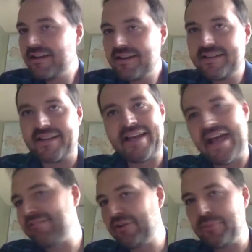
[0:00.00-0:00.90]
Like
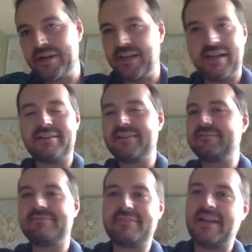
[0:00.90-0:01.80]
everybody
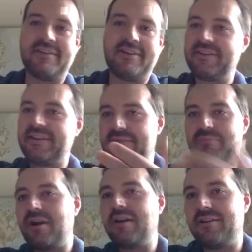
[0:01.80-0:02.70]
and their kid
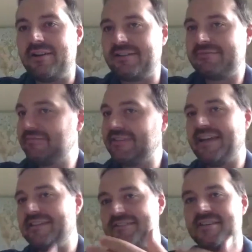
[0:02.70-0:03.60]
brother,
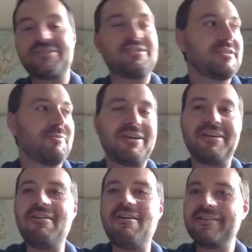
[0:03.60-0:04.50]
kid sister is
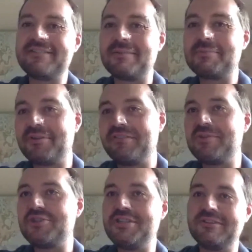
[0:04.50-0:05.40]
working on some sort of
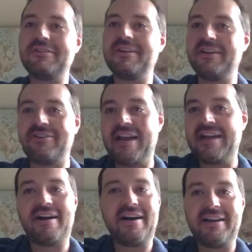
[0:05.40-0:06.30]
machine learning or
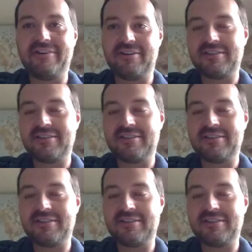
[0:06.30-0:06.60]
AI or